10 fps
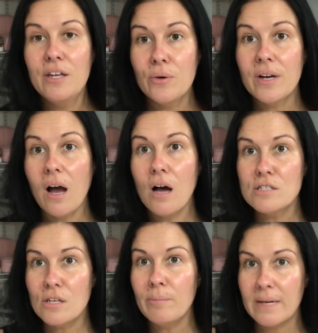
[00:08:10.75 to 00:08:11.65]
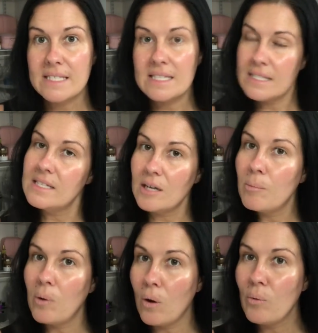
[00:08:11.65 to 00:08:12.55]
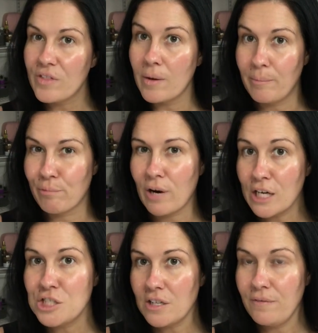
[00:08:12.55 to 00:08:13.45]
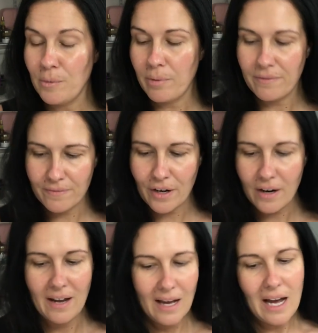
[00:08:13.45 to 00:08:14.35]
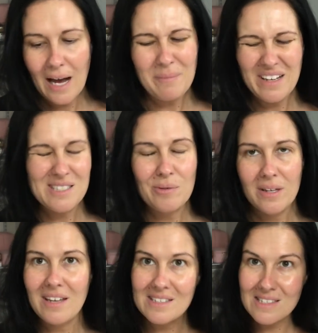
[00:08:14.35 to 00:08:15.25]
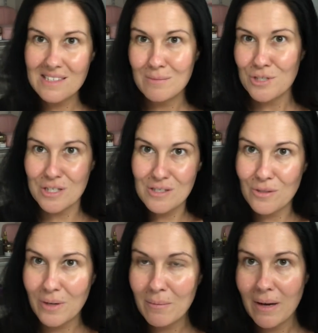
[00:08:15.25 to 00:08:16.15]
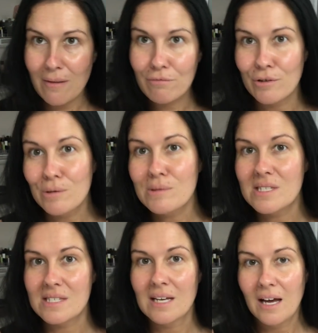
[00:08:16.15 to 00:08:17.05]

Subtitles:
You can also mix this in a bowl with a brush if you prefer. I'm not doing that since I'm just doing my roots.